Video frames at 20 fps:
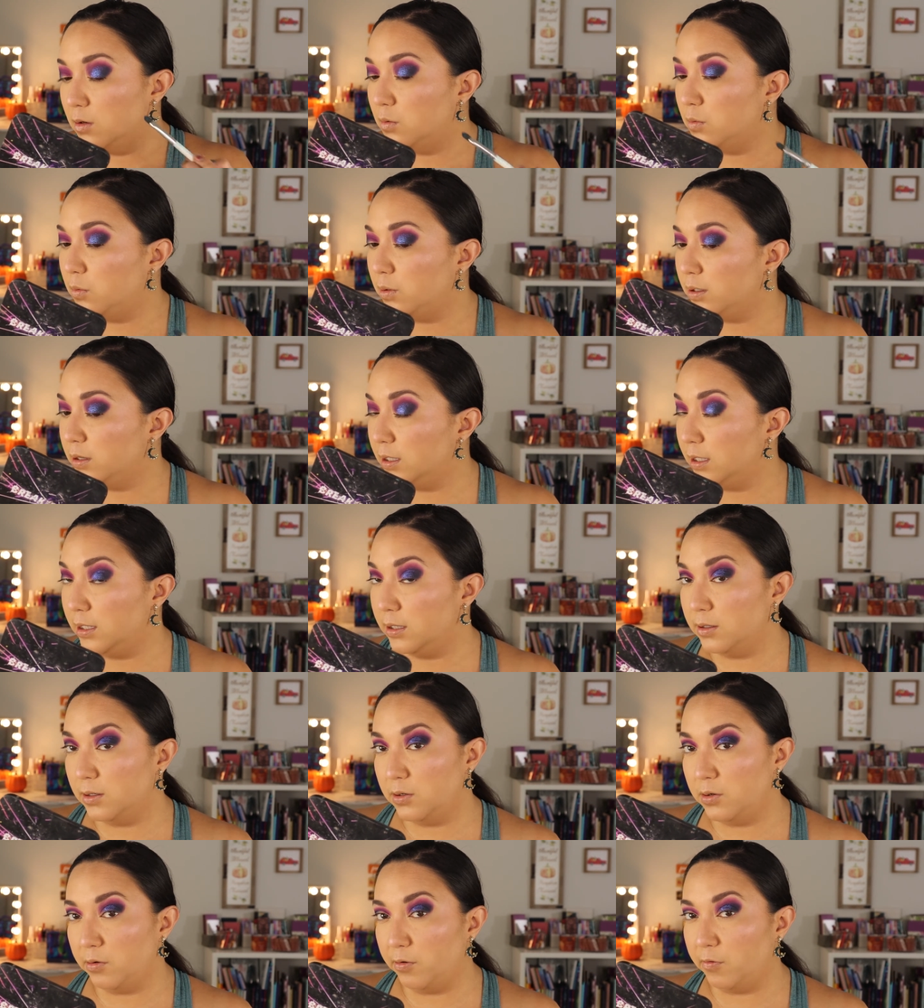with
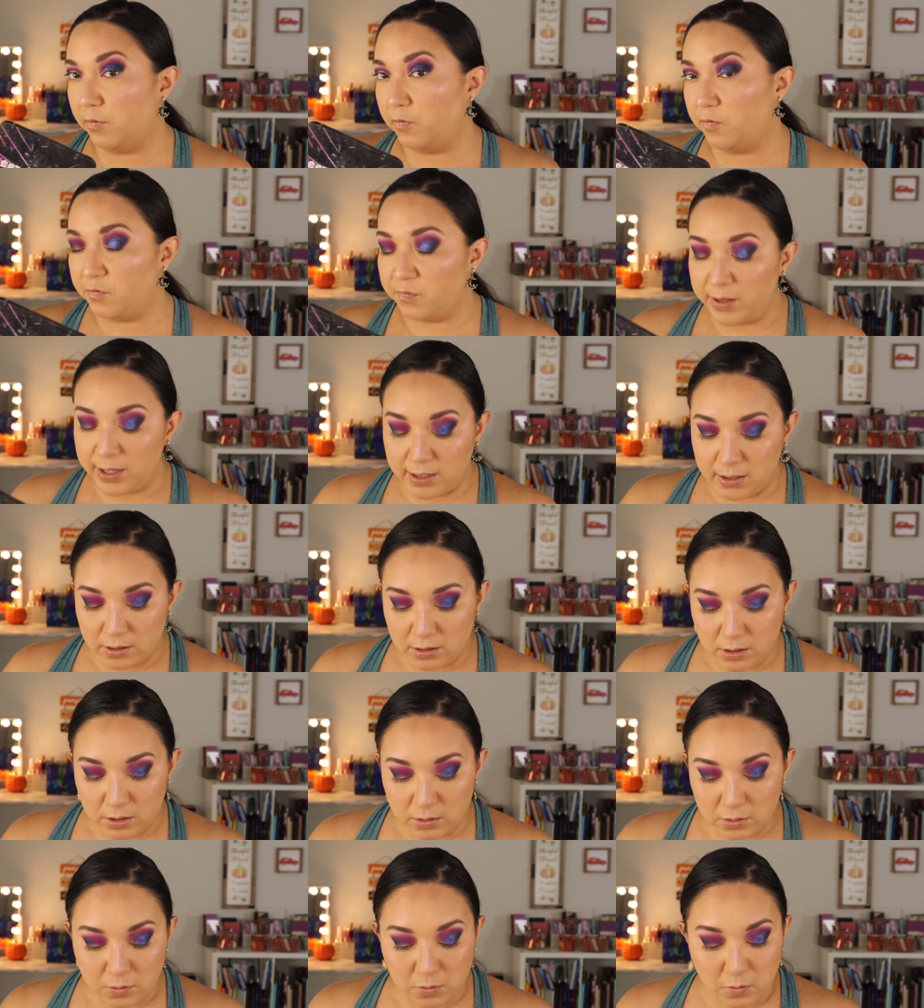either your
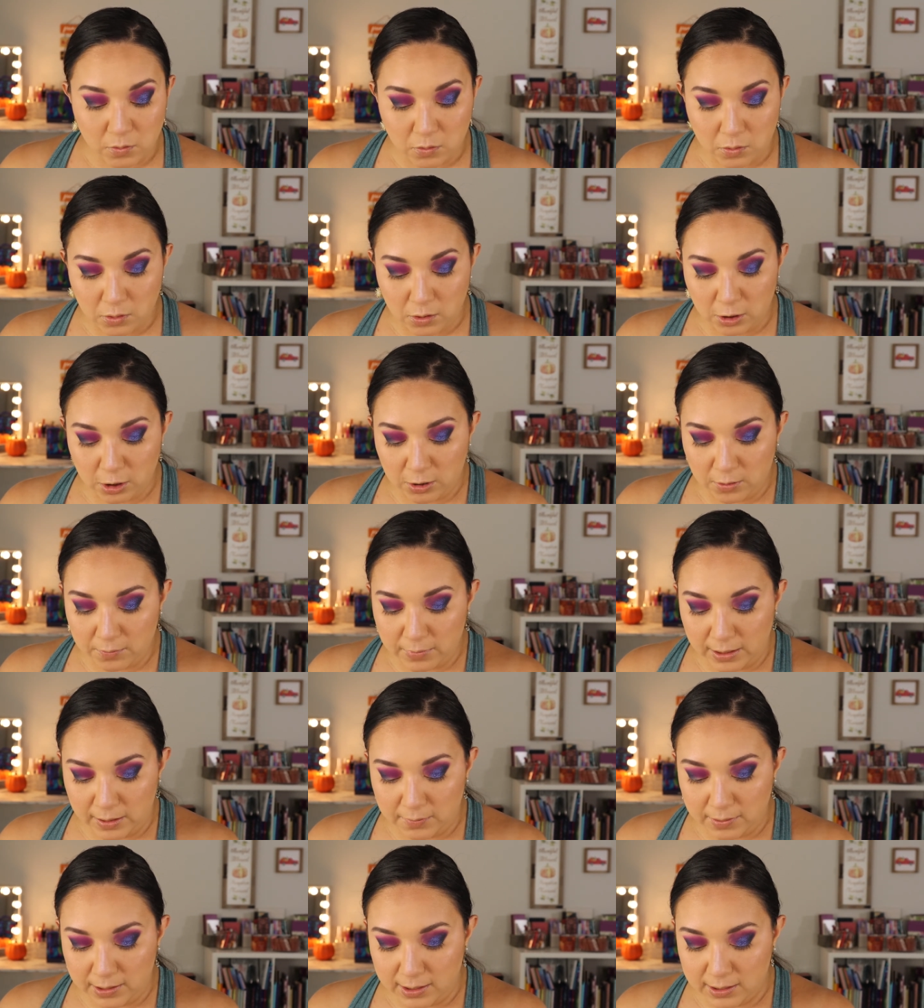finger or
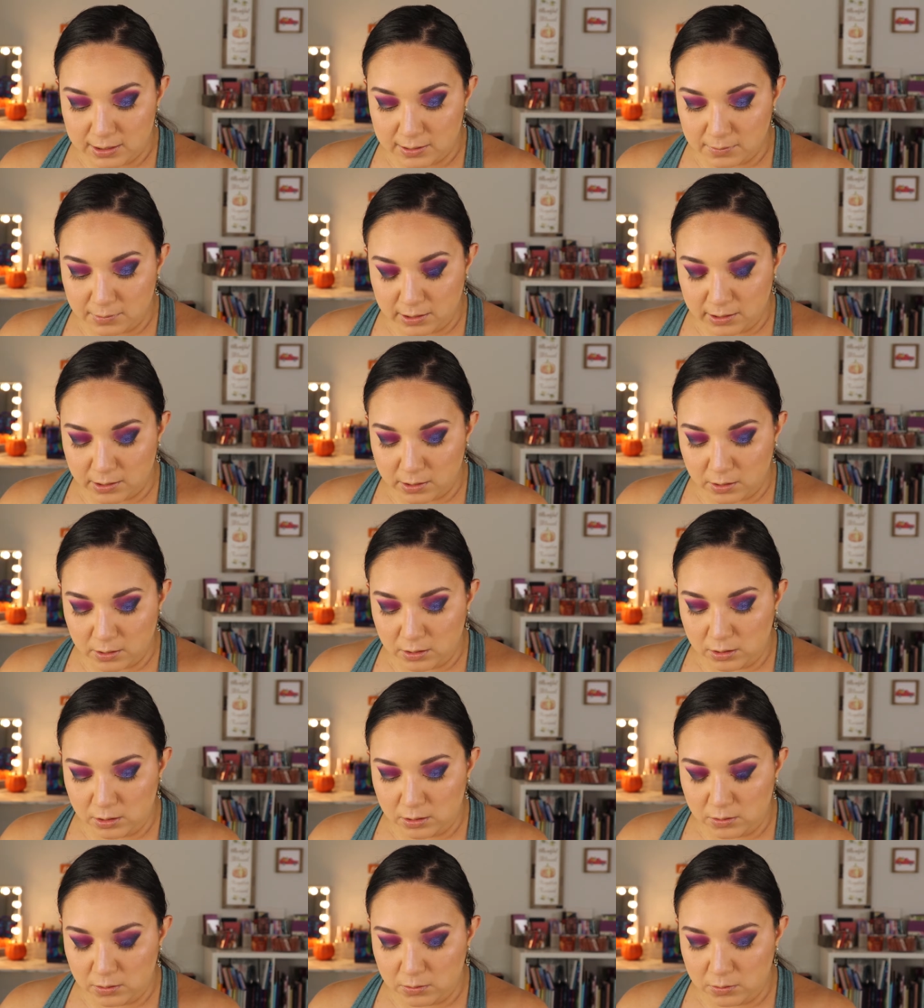maybe some glitter
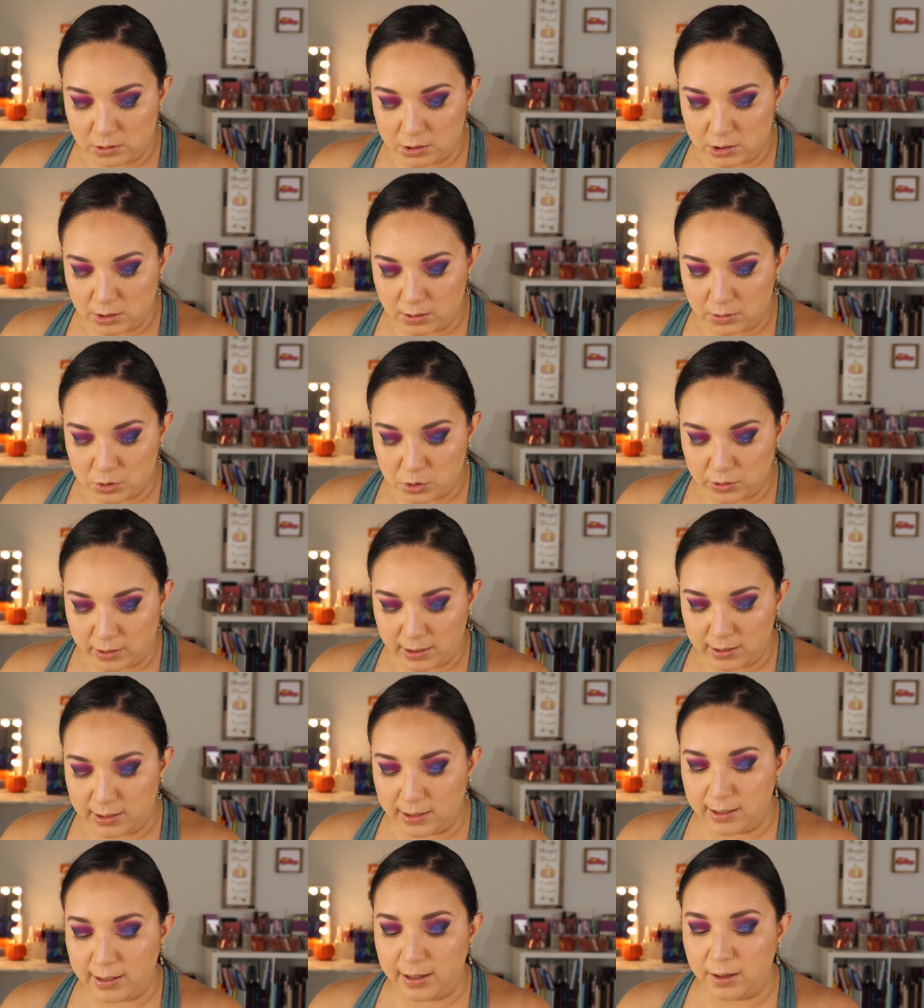glue, which I'll try
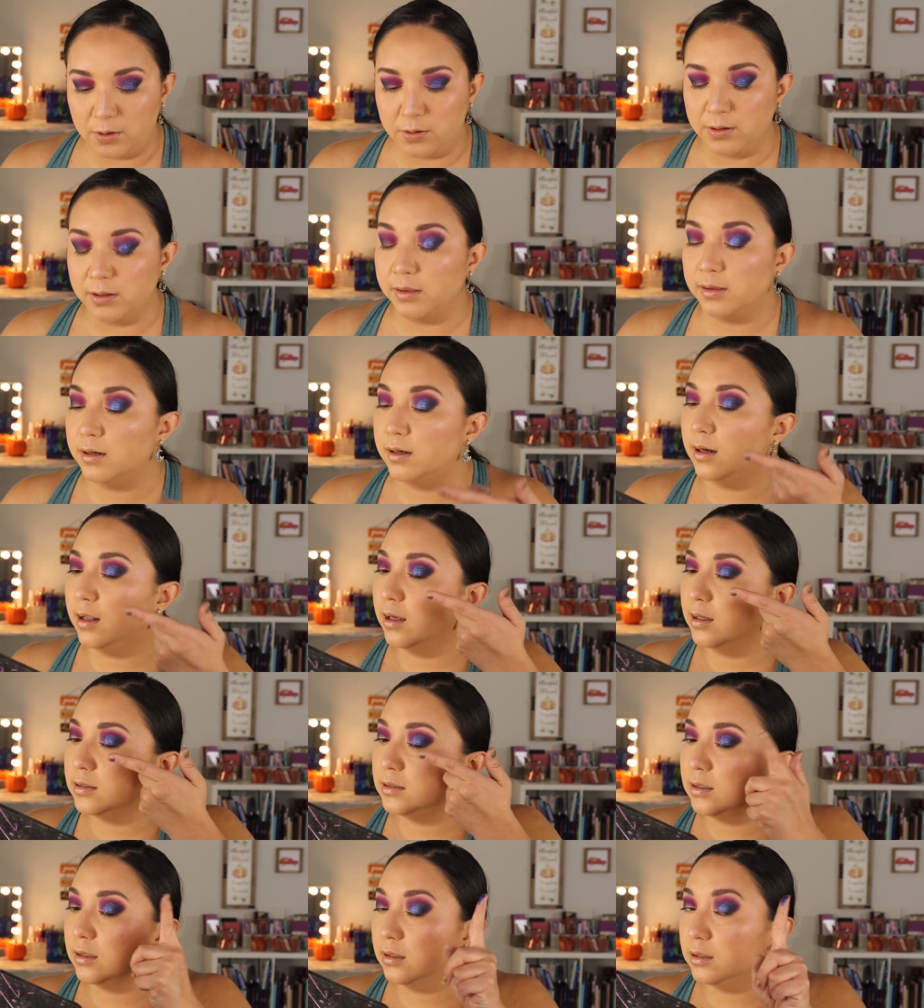that out in the
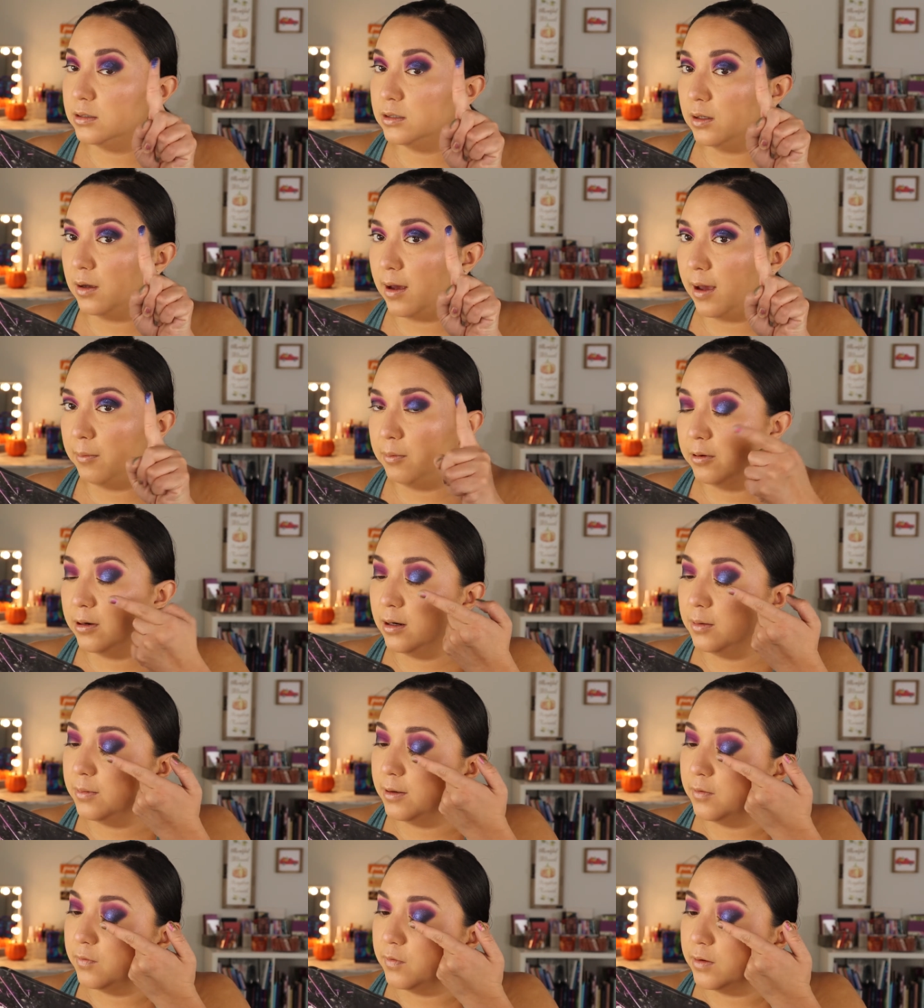next look. So I put in
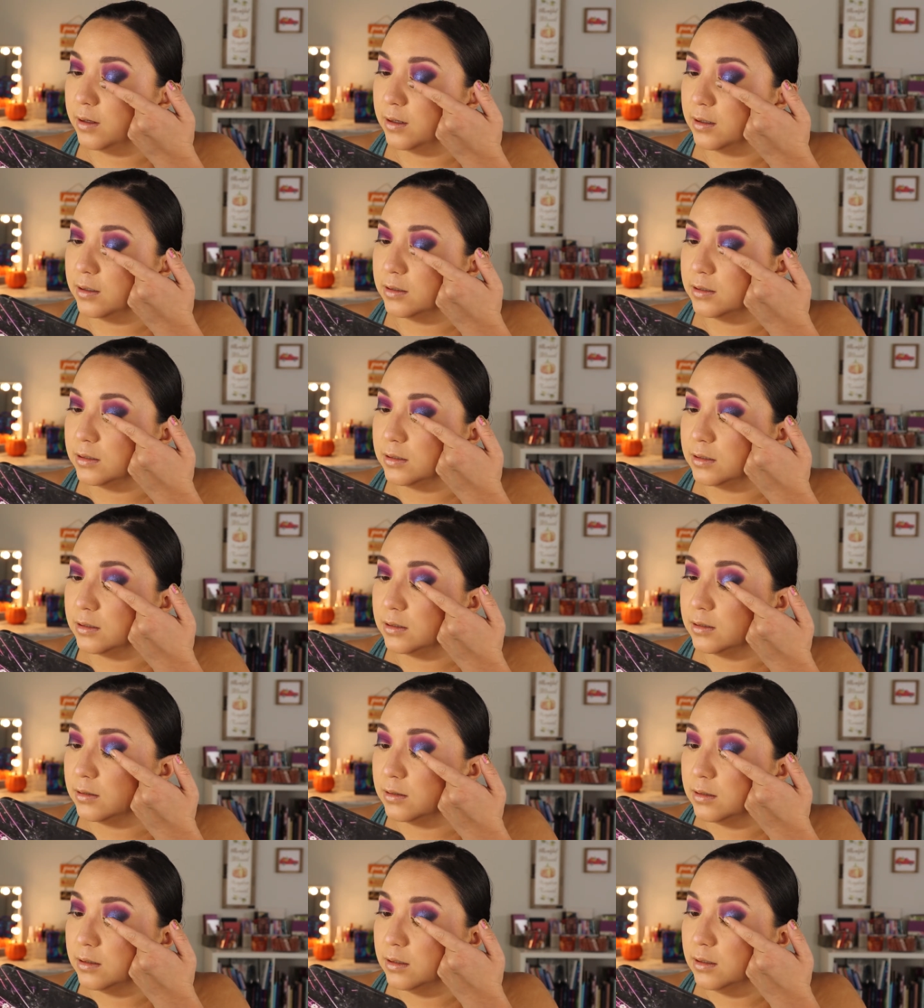my finger just
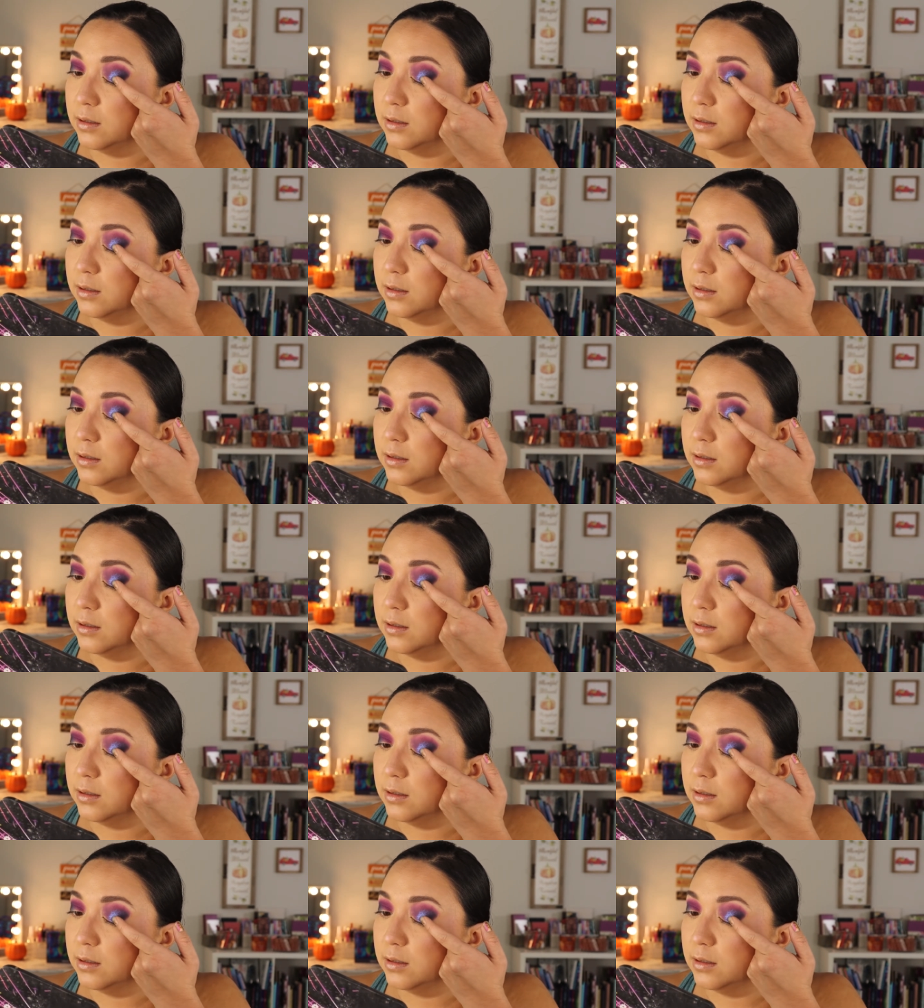to,